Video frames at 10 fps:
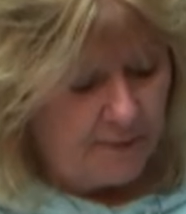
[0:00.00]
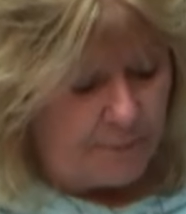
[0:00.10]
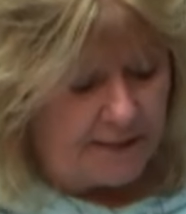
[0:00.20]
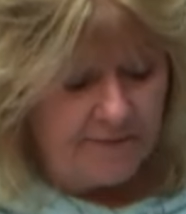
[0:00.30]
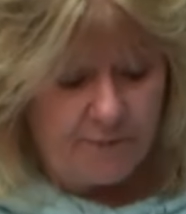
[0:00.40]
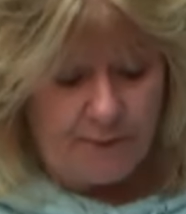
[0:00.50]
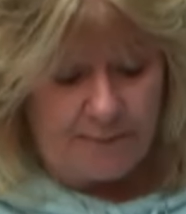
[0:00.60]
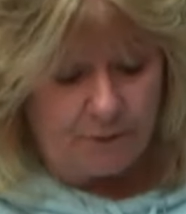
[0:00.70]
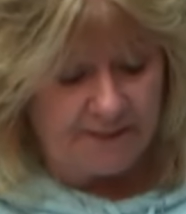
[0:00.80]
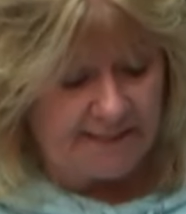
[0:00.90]
Many of the
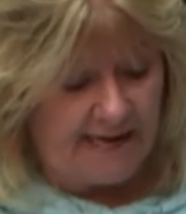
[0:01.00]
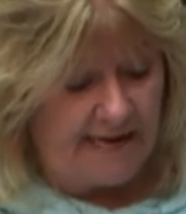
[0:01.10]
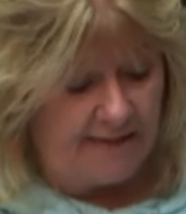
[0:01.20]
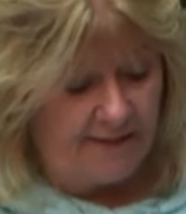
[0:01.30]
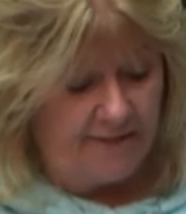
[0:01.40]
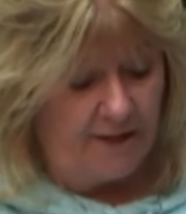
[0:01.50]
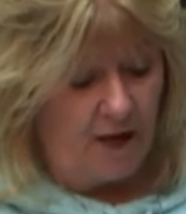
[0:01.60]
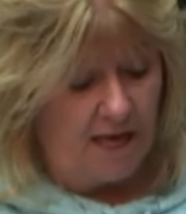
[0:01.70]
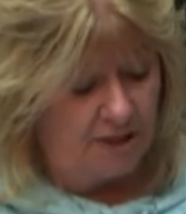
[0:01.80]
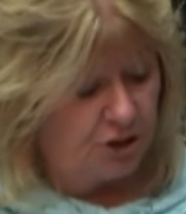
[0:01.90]
people say the
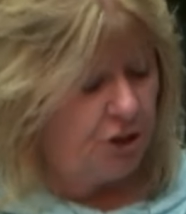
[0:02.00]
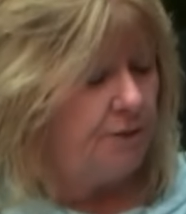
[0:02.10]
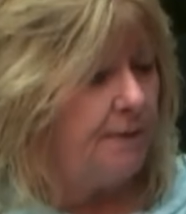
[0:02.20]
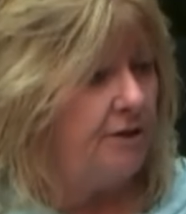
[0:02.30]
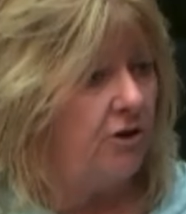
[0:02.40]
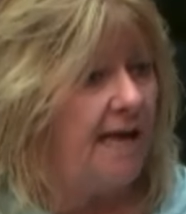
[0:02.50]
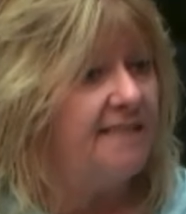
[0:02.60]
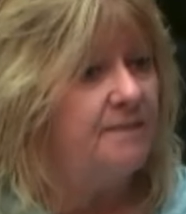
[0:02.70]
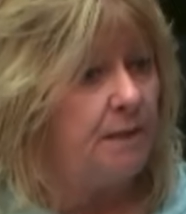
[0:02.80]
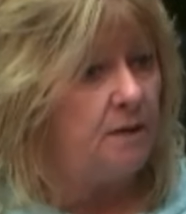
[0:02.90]
lunch could be their
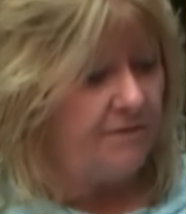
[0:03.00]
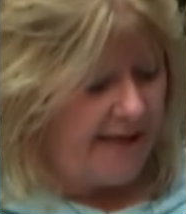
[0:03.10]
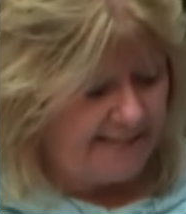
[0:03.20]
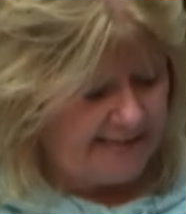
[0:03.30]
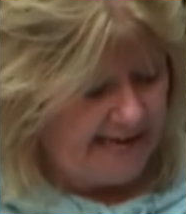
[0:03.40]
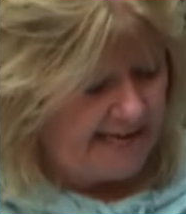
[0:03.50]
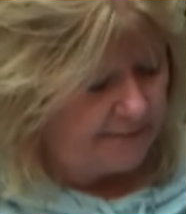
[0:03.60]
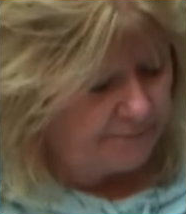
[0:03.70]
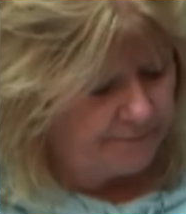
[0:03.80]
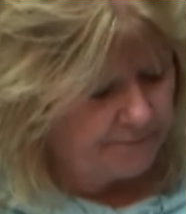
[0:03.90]
last meal of that day.